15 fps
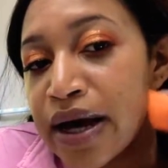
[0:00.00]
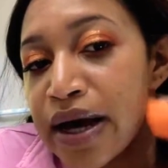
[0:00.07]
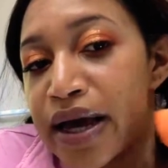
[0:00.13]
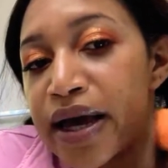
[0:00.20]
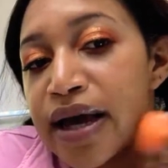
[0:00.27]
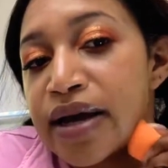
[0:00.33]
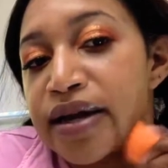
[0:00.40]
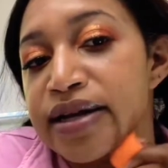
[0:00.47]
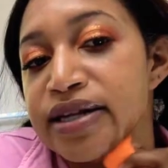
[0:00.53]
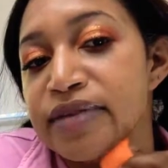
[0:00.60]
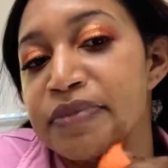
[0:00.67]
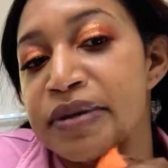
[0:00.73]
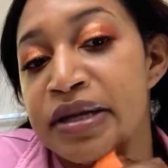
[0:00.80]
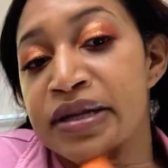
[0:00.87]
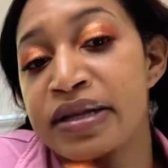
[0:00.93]
And he's
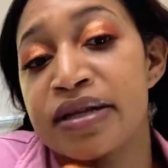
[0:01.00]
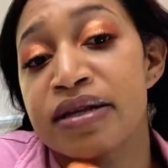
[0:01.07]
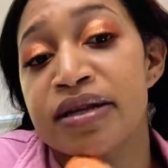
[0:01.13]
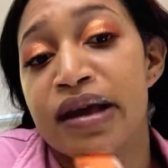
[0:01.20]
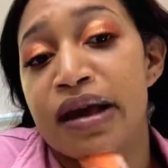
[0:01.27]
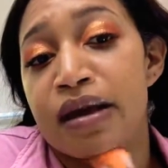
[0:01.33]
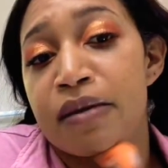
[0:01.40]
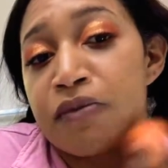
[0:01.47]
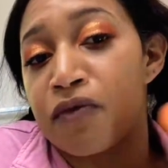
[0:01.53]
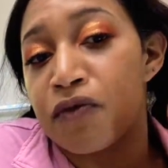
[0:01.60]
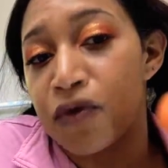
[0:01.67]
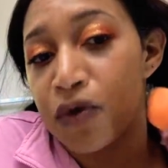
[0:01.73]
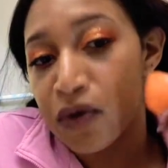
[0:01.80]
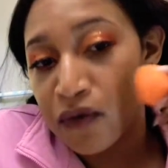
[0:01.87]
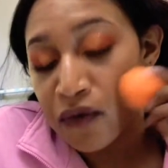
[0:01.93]
been in this game
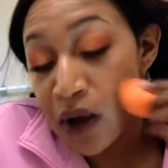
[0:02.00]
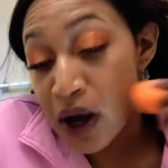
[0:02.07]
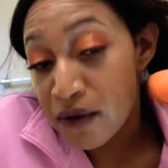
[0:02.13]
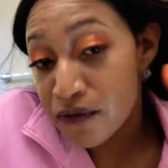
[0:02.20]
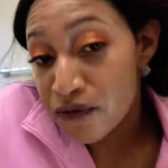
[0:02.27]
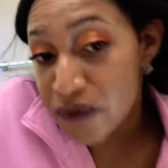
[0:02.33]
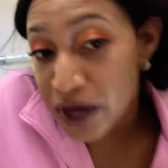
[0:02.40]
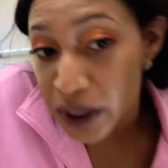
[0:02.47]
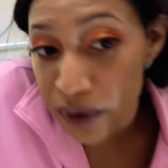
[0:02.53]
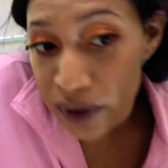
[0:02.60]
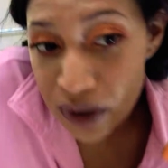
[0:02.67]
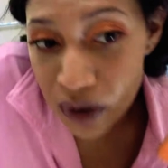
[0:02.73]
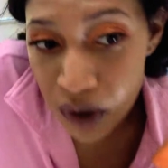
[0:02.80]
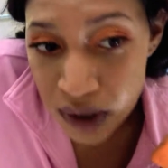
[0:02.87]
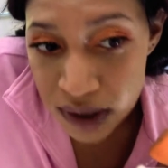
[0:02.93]
for a very
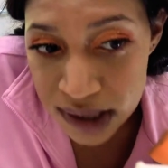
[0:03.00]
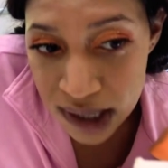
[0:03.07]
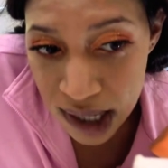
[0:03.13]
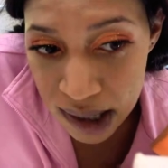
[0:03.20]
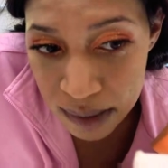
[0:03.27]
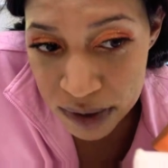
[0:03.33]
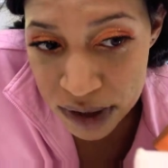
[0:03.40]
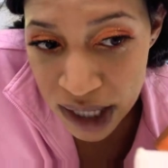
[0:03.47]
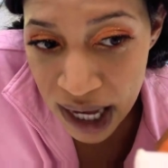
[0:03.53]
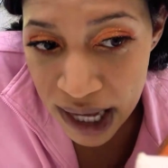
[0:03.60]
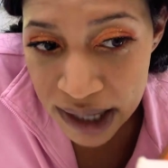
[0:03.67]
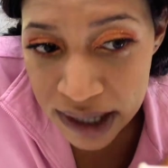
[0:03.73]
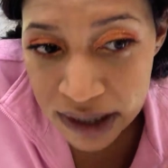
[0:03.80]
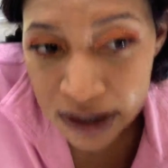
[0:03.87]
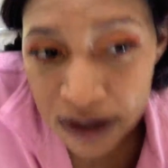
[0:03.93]
long time, which I
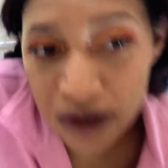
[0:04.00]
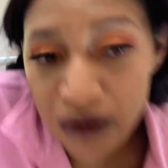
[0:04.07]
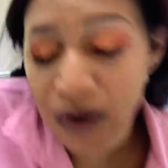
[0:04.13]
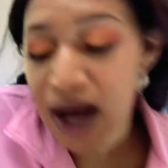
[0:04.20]
didn't know.